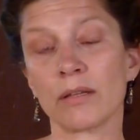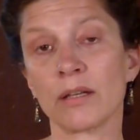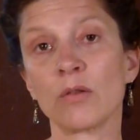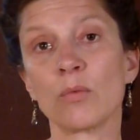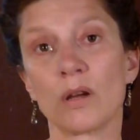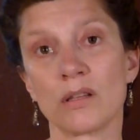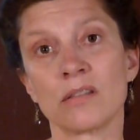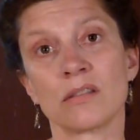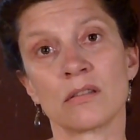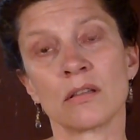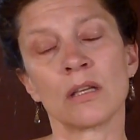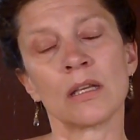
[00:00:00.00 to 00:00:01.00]
little
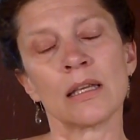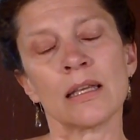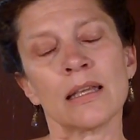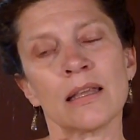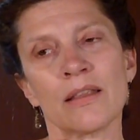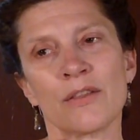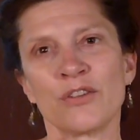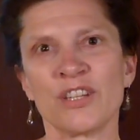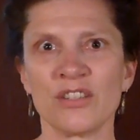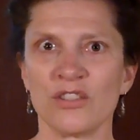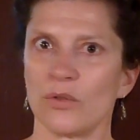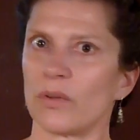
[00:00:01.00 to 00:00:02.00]
ones, their
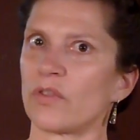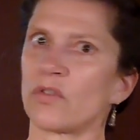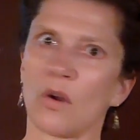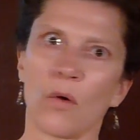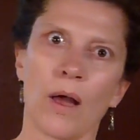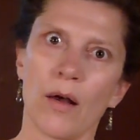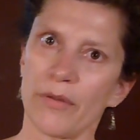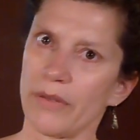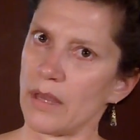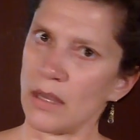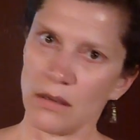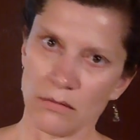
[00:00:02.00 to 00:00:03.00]
tissue is so
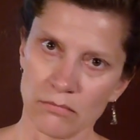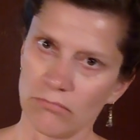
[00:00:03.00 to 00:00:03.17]
healthy,